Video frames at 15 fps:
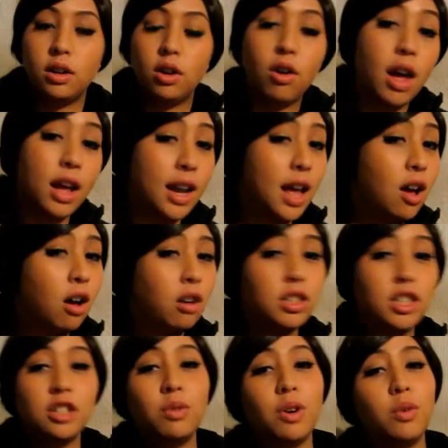Alright, now
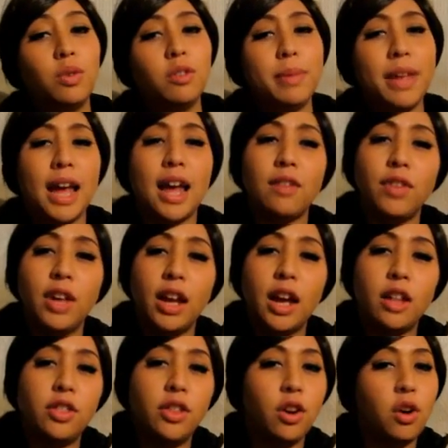on to what we'll be having
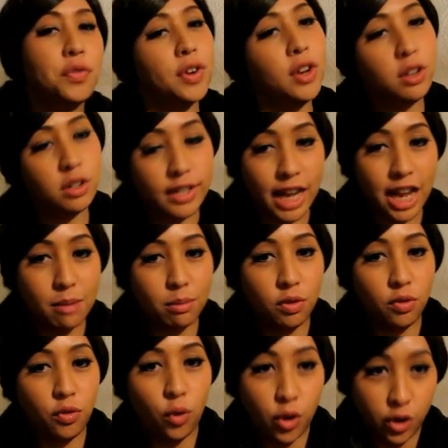at the Overload
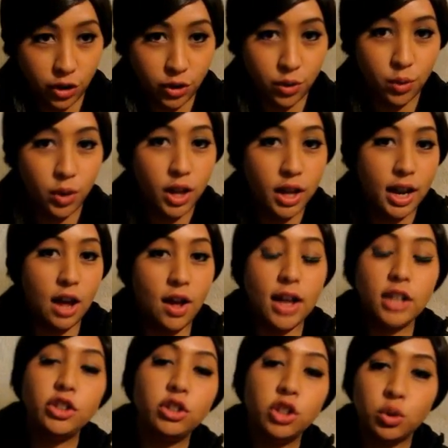table for you. Now,
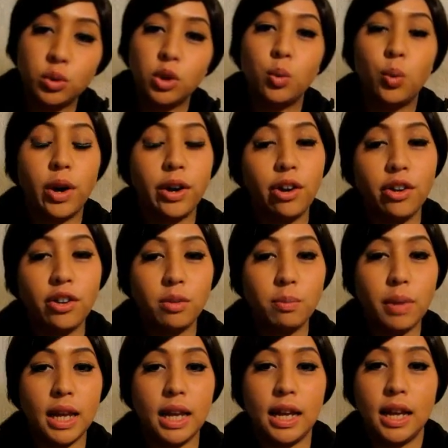as usual, we're going to
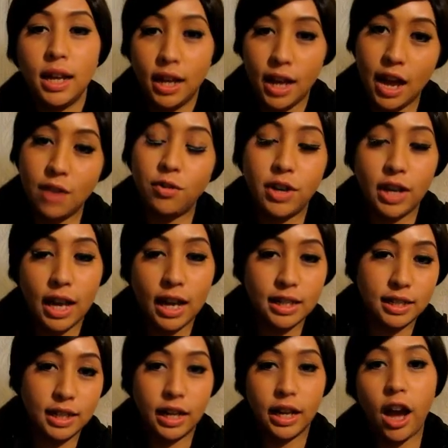be
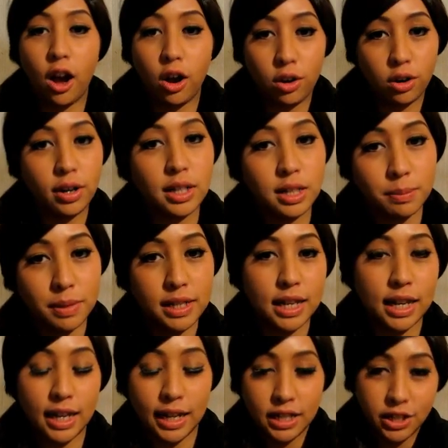advertising our Christmas
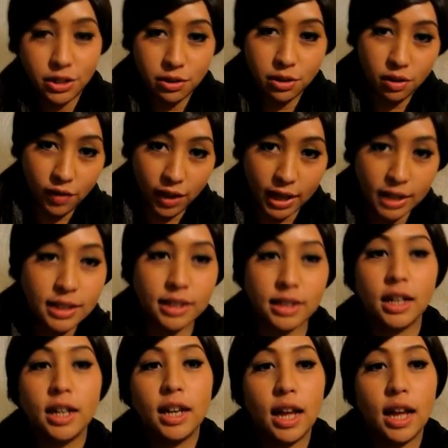and Easter events.